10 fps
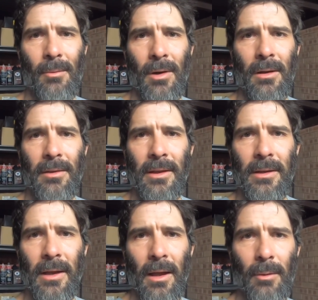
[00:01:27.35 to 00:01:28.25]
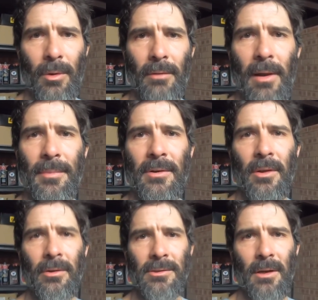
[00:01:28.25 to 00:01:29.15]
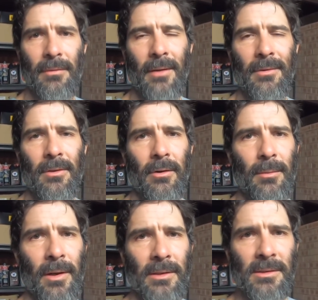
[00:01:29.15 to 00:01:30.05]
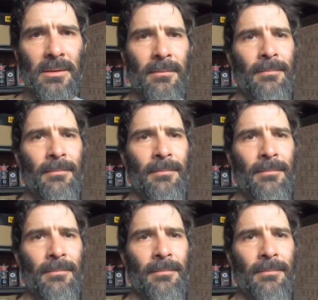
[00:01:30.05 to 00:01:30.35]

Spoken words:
where the Raptor turns off after 30 minutes,